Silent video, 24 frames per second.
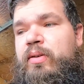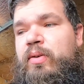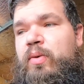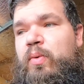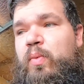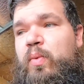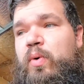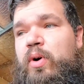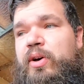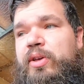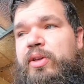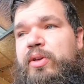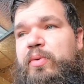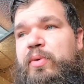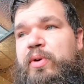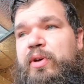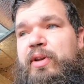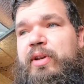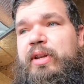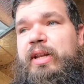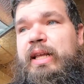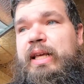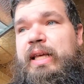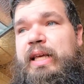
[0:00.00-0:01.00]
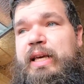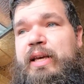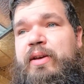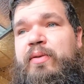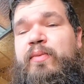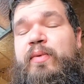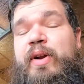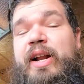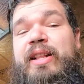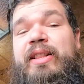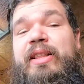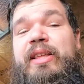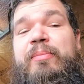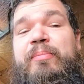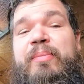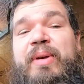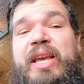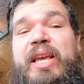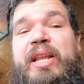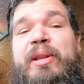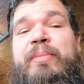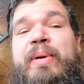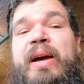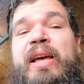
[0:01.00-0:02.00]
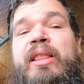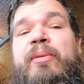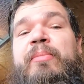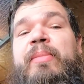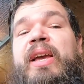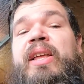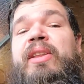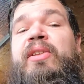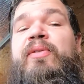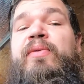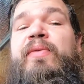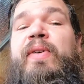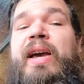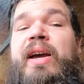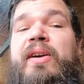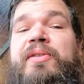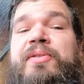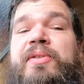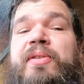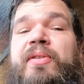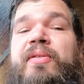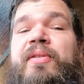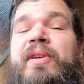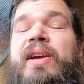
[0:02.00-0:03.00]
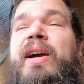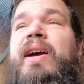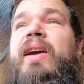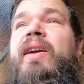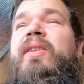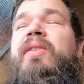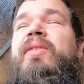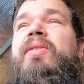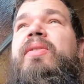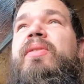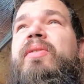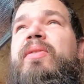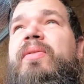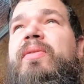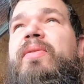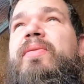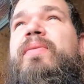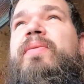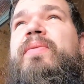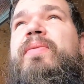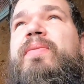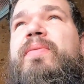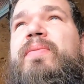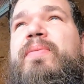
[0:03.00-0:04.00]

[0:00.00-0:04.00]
What you can get readily made by the manufacturer kind of